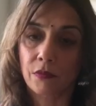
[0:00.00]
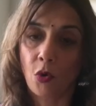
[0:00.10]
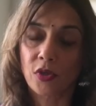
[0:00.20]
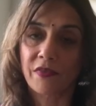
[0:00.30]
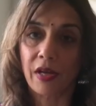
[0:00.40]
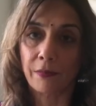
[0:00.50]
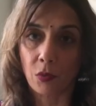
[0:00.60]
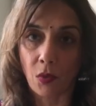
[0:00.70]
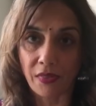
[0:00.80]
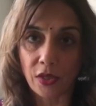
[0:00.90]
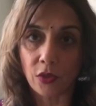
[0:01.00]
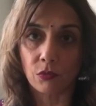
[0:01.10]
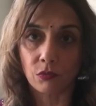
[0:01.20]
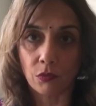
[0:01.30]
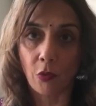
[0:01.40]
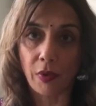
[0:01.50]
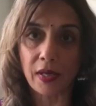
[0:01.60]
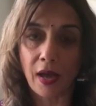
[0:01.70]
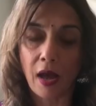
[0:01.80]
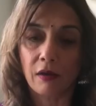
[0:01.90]
or develop the one that you already
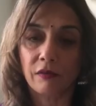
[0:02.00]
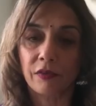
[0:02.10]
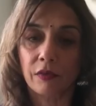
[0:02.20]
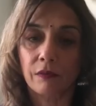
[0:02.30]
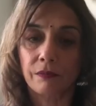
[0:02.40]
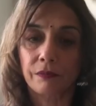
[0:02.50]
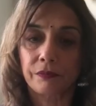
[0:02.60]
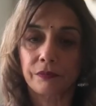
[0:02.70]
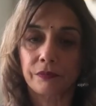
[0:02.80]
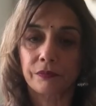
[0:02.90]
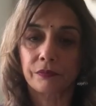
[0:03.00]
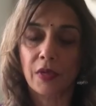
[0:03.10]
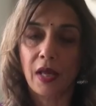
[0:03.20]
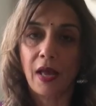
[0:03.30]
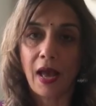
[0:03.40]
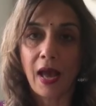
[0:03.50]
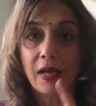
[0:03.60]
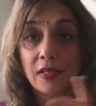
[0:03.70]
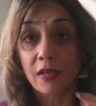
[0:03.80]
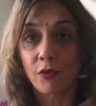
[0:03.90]
have.
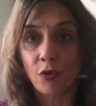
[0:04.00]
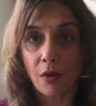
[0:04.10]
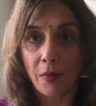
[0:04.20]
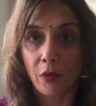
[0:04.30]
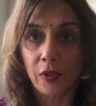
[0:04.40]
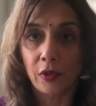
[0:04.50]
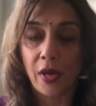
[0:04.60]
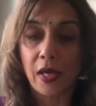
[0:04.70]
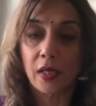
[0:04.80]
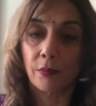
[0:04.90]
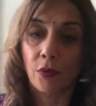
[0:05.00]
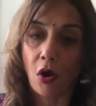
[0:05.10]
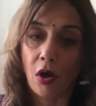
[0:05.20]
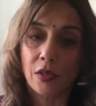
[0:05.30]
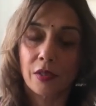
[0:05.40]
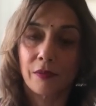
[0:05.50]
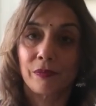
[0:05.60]
And if you thought about relocating abroad,